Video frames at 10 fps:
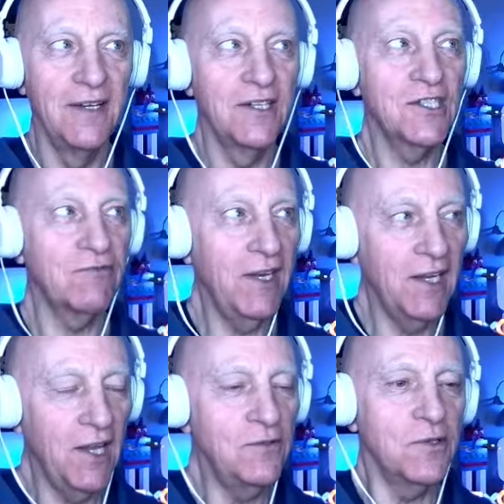to
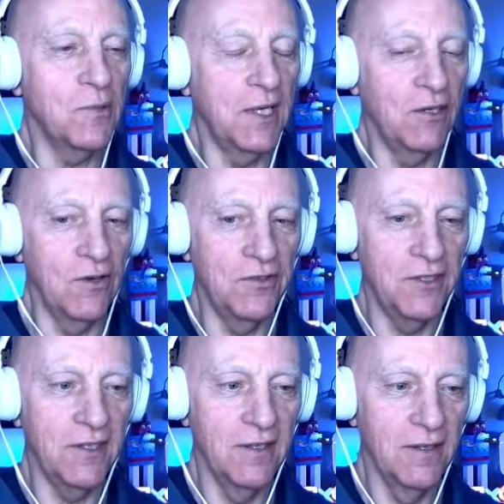reload when you're
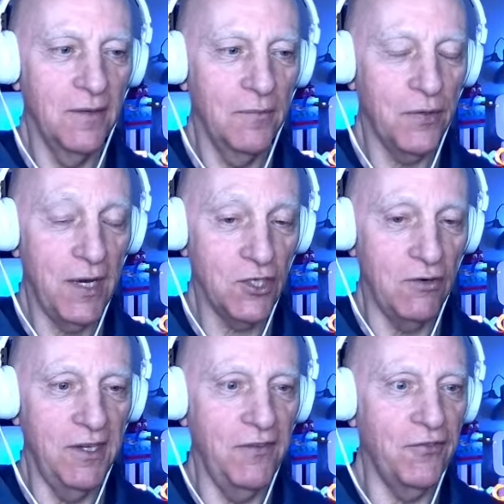under pressure
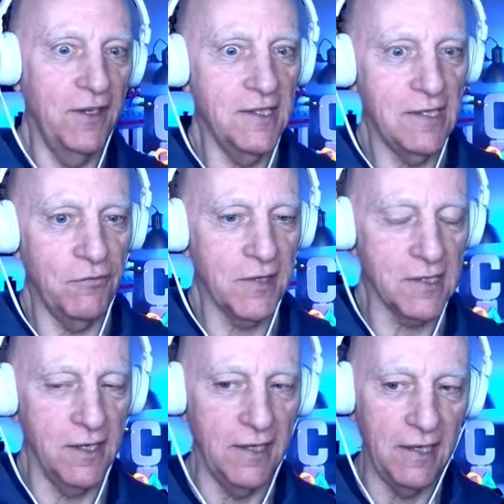and you find yourself with a
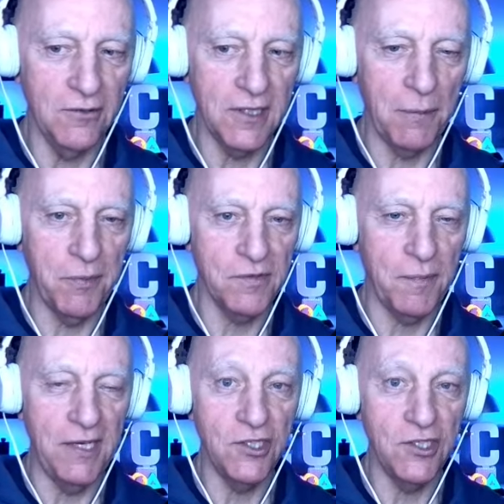tiny little gap of space,